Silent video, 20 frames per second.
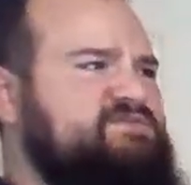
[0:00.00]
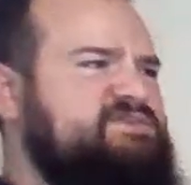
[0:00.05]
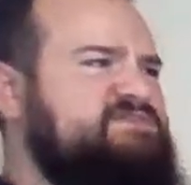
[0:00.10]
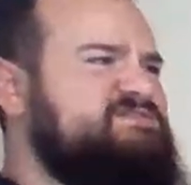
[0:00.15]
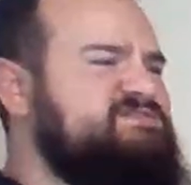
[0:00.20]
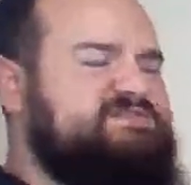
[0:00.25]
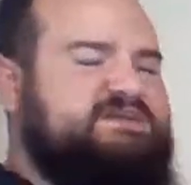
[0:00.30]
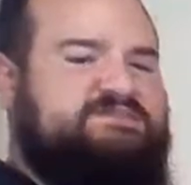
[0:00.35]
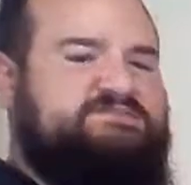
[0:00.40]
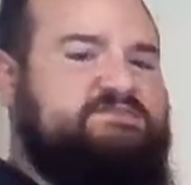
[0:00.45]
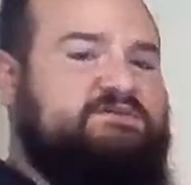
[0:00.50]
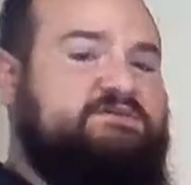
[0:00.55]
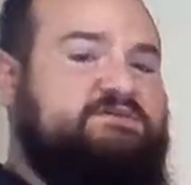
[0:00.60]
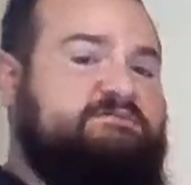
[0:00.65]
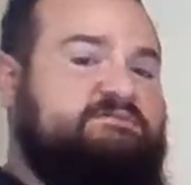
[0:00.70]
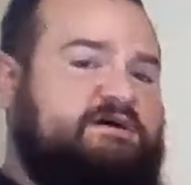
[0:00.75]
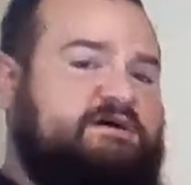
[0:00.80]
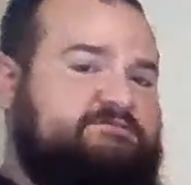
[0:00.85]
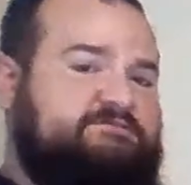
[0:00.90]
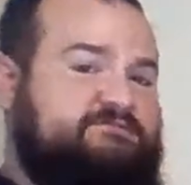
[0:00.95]
This isn't necessarily
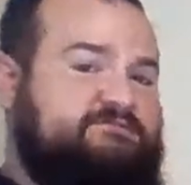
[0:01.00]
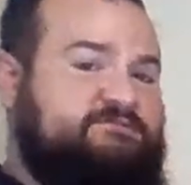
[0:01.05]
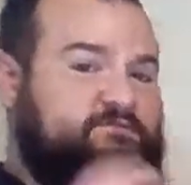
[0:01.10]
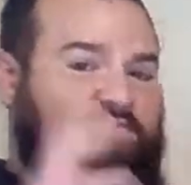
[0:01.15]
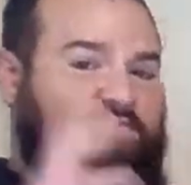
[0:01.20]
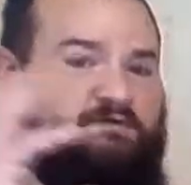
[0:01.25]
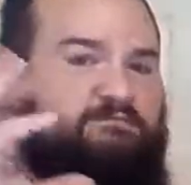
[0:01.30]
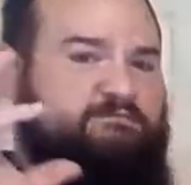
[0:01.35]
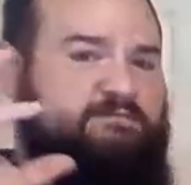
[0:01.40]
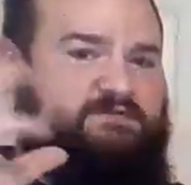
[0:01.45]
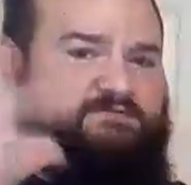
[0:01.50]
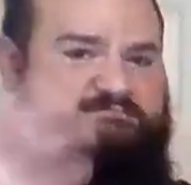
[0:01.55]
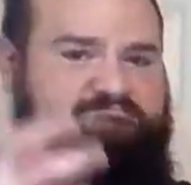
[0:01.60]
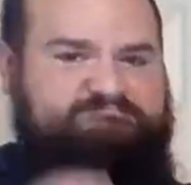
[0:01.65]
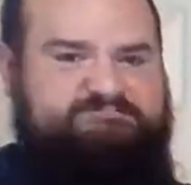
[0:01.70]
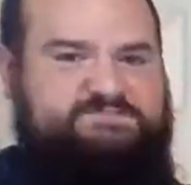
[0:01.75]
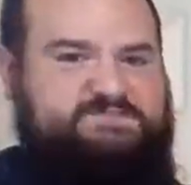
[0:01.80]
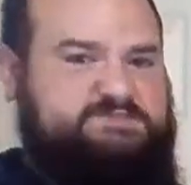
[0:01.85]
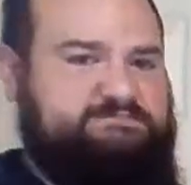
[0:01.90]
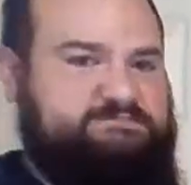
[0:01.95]
a
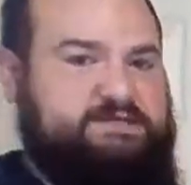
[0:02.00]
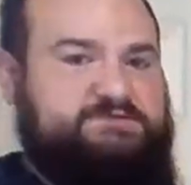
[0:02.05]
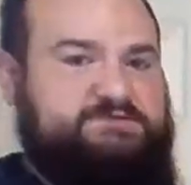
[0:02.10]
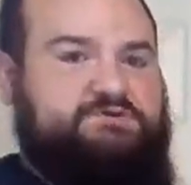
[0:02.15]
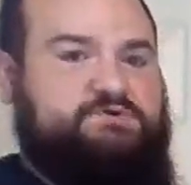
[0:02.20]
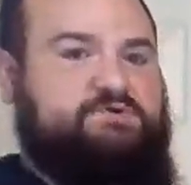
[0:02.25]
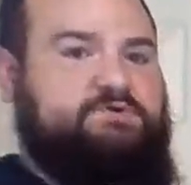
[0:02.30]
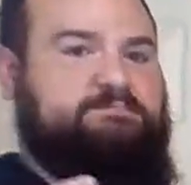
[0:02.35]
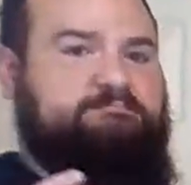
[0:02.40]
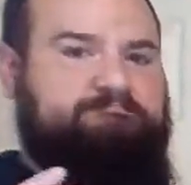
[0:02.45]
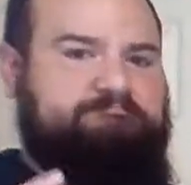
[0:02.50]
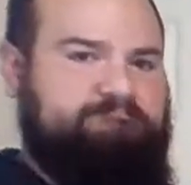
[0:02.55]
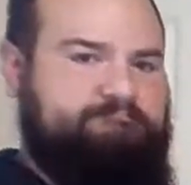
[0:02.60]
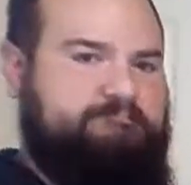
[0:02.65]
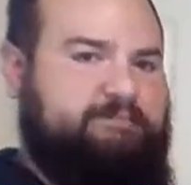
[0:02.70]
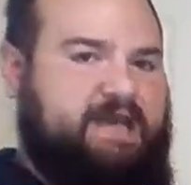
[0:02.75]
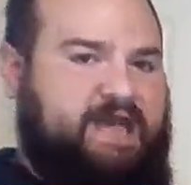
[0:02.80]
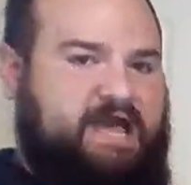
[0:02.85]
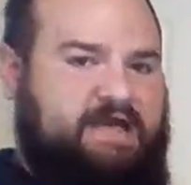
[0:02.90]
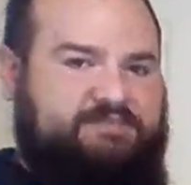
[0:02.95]
special
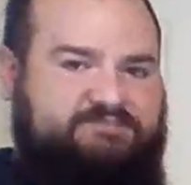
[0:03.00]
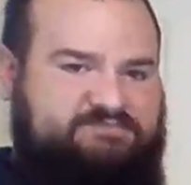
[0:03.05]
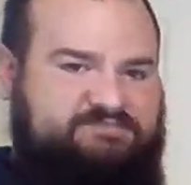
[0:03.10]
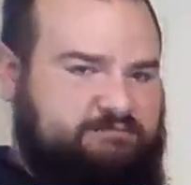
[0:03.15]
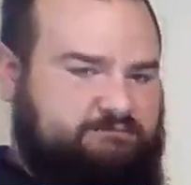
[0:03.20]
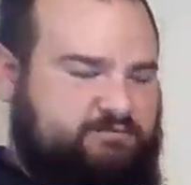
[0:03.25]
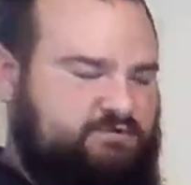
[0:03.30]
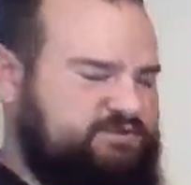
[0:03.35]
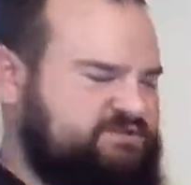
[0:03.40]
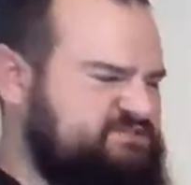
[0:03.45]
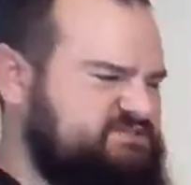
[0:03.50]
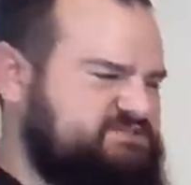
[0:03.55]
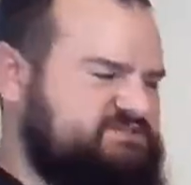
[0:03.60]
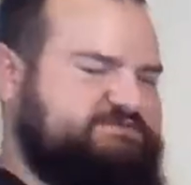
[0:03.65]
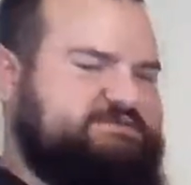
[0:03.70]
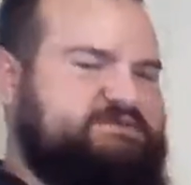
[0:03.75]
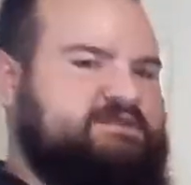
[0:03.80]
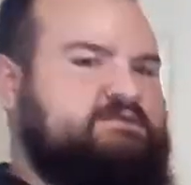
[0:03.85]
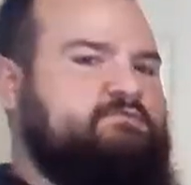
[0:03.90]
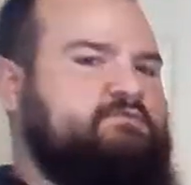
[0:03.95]
math symbol. It's just
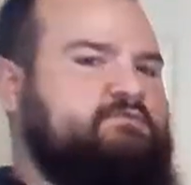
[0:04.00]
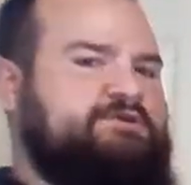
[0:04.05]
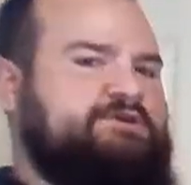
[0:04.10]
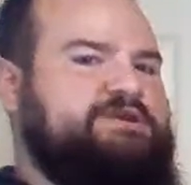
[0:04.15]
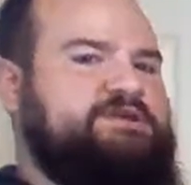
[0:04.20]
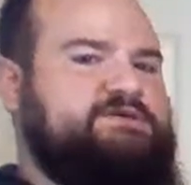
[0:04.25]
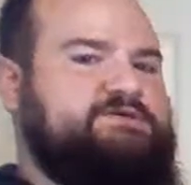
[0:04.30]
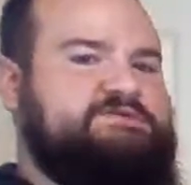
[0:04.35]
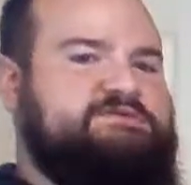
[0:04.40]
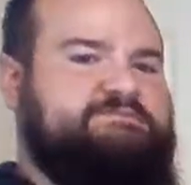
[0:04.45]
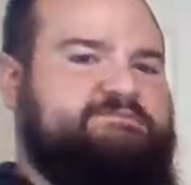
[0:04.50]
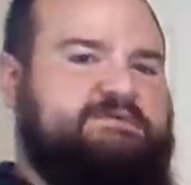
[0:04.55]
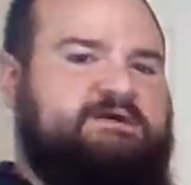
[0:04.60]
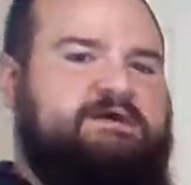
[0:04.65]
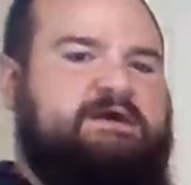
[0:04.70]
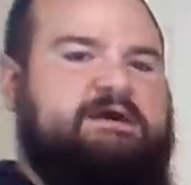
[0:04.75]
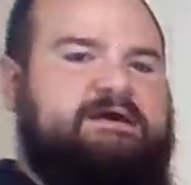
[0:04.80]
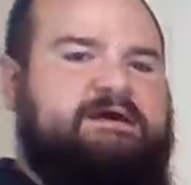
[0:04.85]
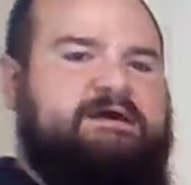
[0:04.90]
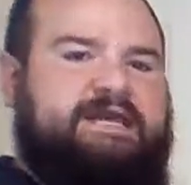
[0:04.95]
something that we're going to use, some
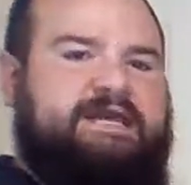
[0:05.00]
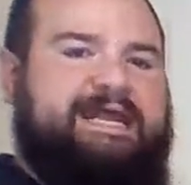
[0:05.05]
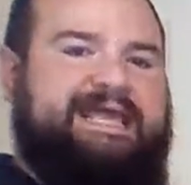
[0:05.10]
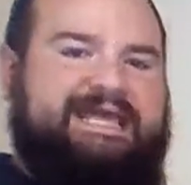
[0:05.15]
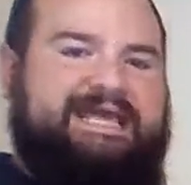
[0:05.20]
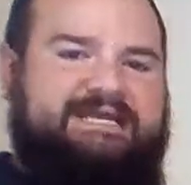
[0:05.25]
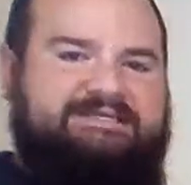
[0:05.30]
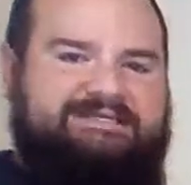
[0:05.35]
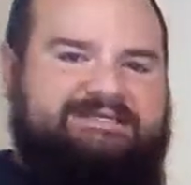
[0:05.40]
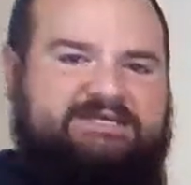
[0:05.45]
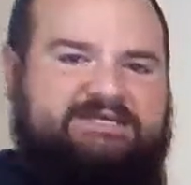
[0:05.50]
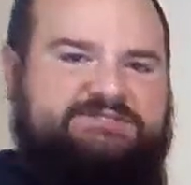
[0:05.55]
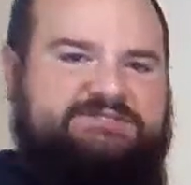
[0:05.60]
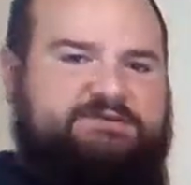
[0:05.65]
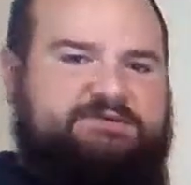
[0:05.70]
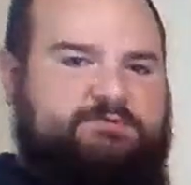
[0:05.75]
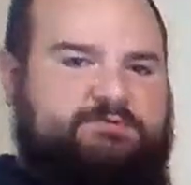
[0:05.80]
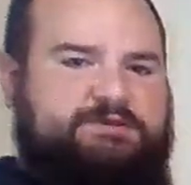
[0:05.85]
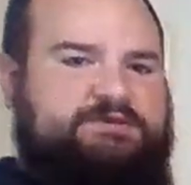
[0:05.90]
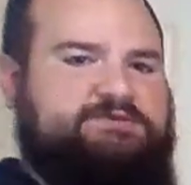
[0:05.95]
kind of annotations that
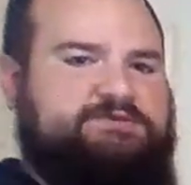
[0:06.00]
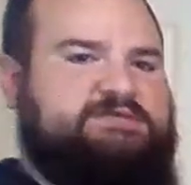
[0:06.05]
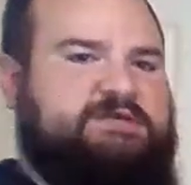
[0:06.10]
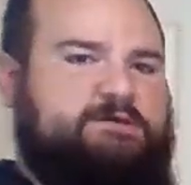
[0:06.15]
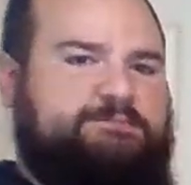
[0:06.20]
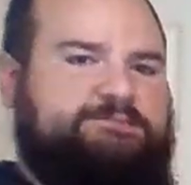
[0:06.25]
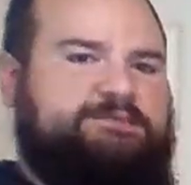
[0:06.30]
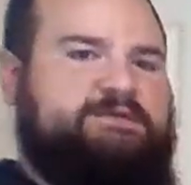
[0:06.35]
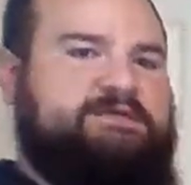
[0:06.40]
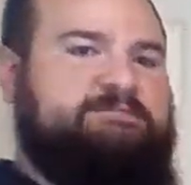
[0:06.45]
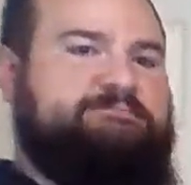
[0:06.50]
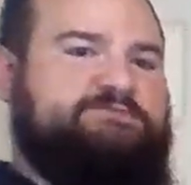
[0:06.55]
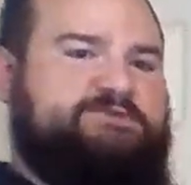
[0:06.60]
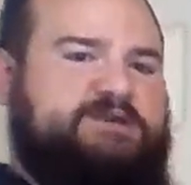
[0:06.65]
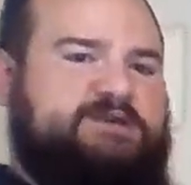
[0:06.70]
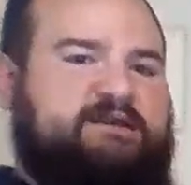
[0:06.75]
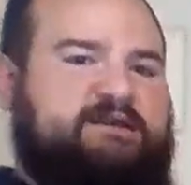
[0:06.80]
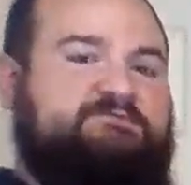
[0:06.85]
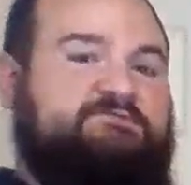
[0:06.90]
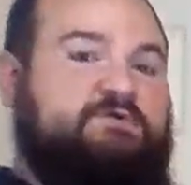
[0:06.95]
we're going to use to help keep
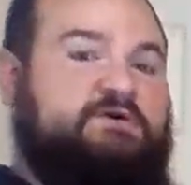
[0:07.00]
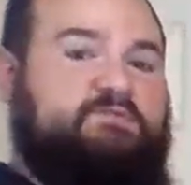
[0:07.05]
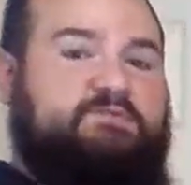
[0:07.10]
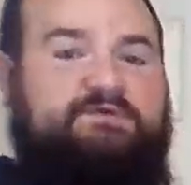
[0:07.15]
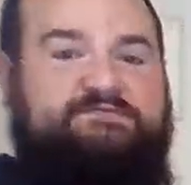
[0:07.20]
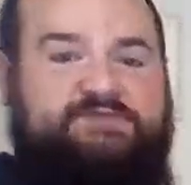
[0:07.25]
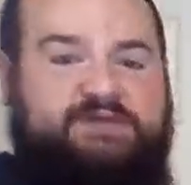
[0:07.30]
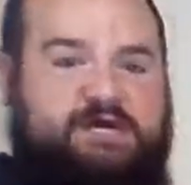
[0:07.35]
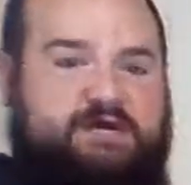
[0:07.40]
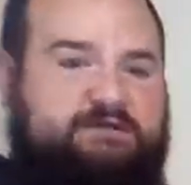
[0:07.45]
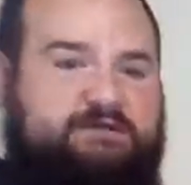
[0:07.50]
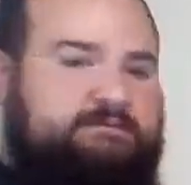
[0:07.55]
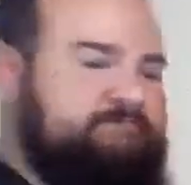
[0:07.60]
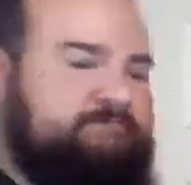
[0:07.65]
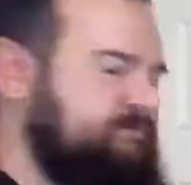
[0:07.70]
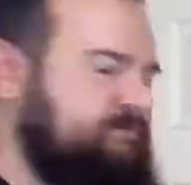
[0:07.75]
track of what we've done.